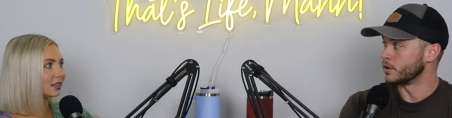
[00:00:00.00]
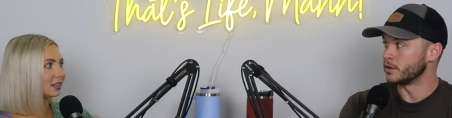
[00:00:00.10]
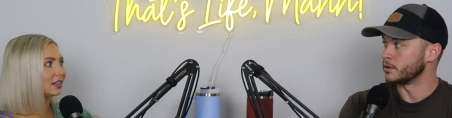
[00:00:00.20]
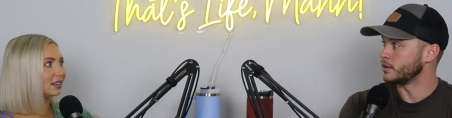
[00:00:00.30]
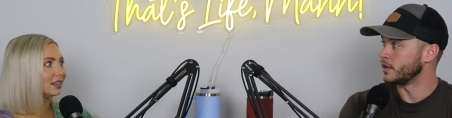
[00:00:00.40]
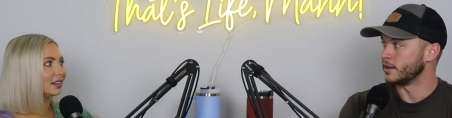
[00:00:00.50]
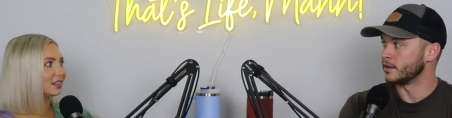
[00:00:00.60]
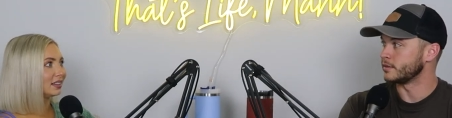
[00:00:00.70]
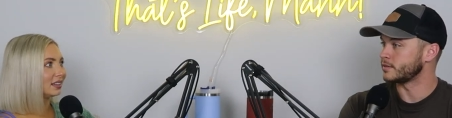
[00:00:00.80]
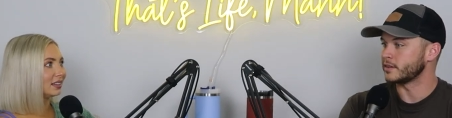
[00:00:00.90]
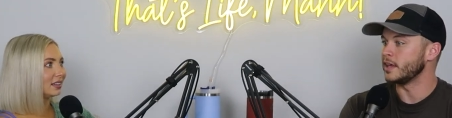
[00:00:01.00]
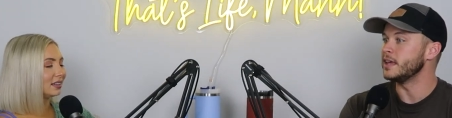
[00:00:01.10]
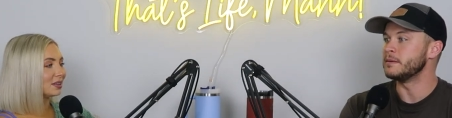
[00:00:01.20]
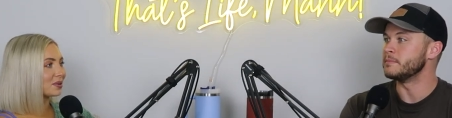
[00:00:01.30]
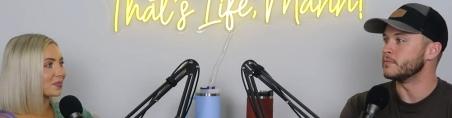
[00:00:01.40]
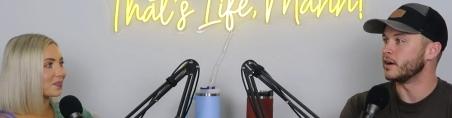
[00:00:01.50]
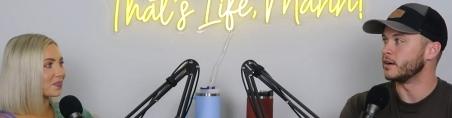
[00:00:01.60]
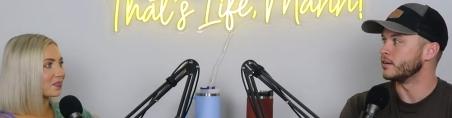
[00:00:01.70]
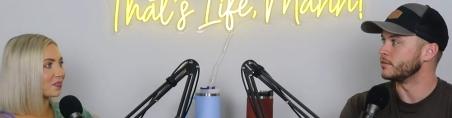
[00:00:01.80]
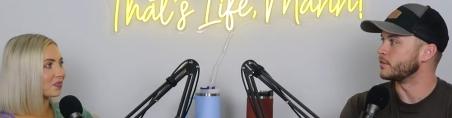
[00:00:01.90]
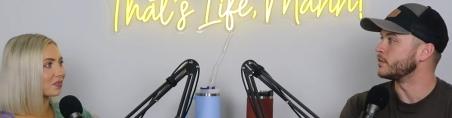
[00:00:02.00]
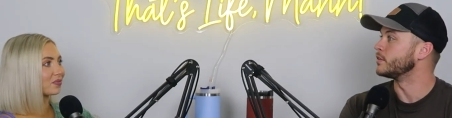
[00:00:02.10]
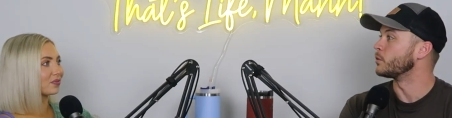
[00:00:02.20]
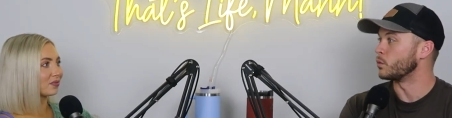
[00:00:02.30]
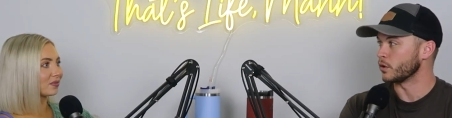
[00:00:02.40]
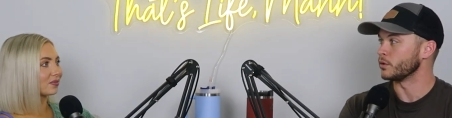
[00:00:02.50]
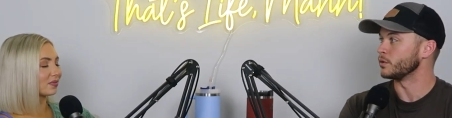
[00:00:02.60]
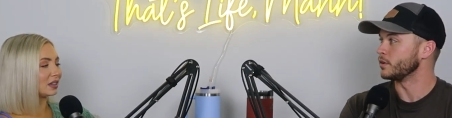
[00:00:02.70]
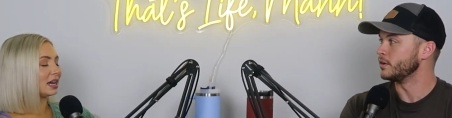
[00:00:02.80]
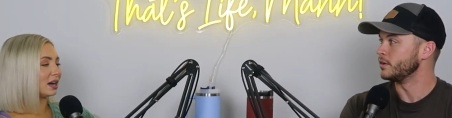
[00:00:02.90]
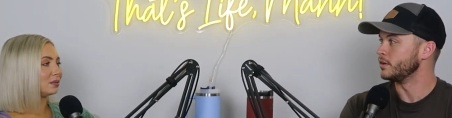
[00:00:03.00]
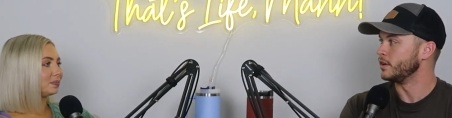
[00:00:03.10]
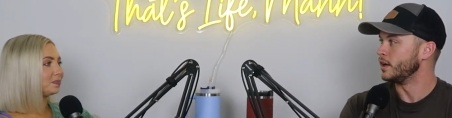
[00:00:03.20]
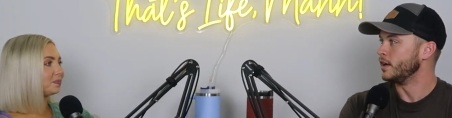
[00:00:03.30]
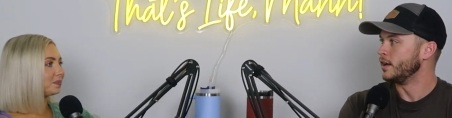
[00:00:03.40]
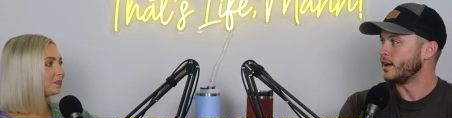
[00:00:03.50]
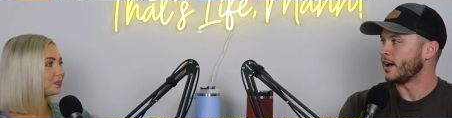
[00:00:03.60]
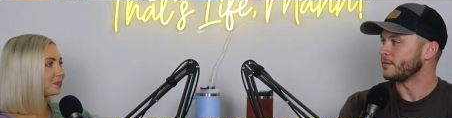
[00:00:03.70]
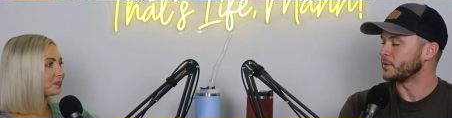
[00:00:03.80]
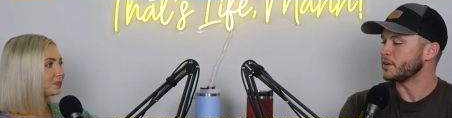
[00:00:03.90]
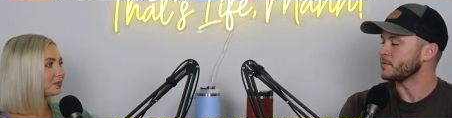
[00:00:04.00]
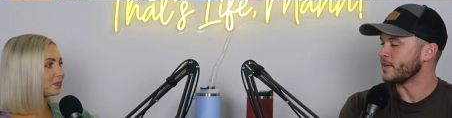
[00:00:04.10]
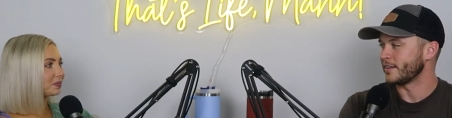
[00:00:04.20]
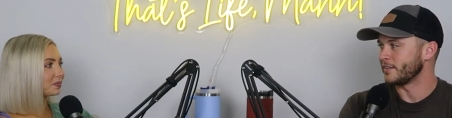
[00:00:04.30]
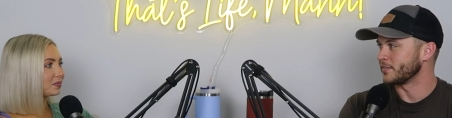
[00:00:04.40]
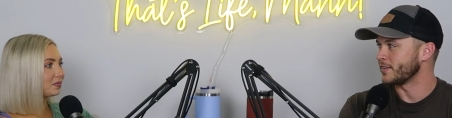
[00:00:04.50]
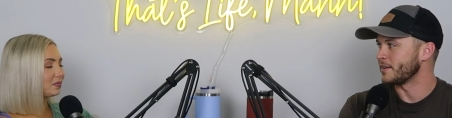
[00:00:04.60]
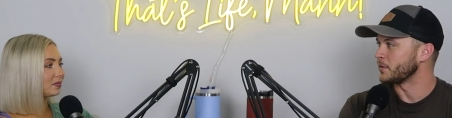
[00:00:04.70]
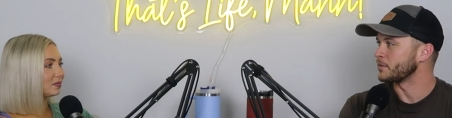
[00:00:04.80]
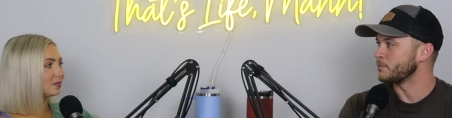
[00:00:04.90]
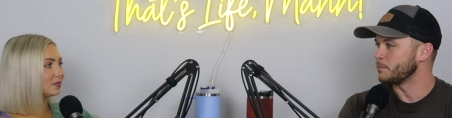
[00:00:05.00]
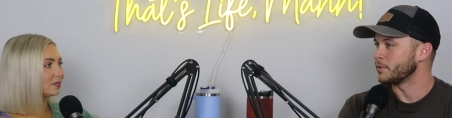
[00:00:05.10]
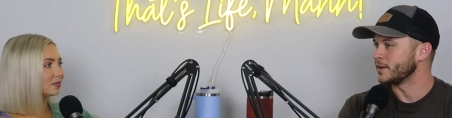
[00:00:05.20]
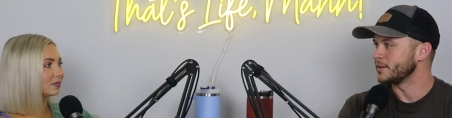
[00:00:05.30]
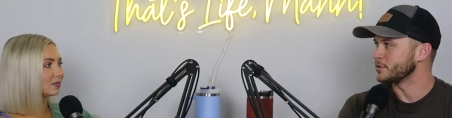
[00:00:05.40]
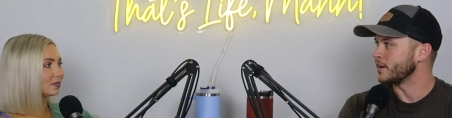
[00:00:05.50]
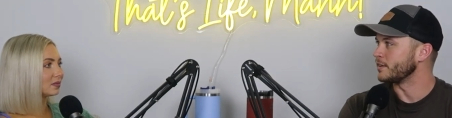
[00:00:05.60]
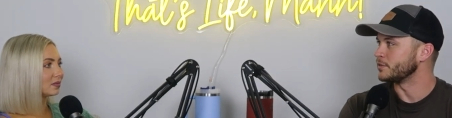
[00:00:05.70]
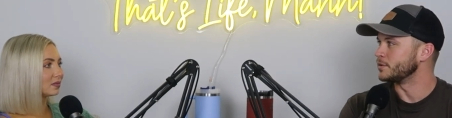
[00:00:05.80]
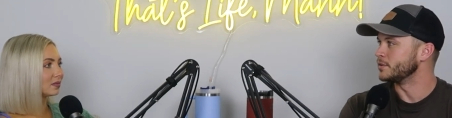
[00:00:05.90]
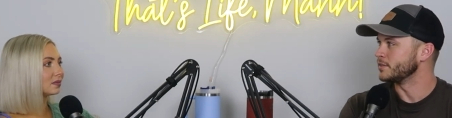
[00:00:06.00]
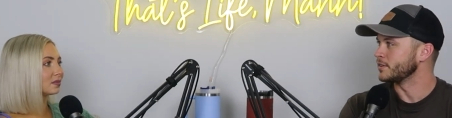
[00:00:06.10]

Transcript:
Speaker 1: new in the scheme of the world. Yeah. I, we talk about that all the time, like plane travel,